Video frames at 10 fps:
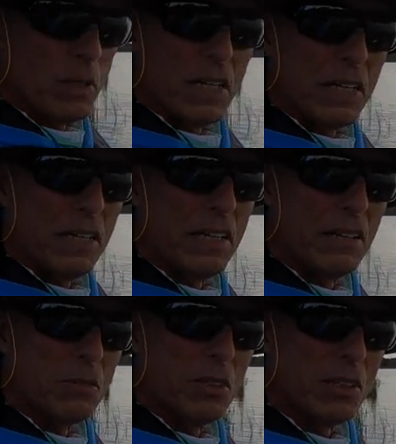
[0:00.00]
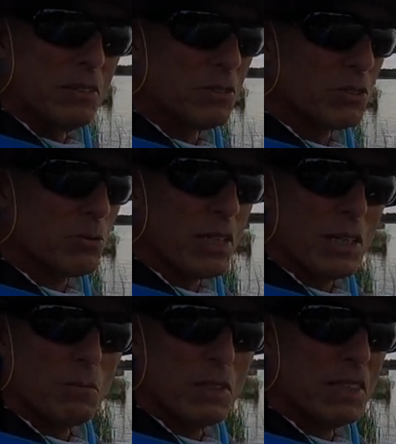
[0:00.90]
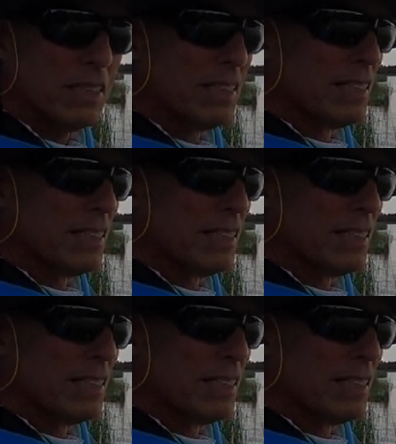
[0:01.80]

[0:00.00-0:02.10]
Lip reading: bed that was around me,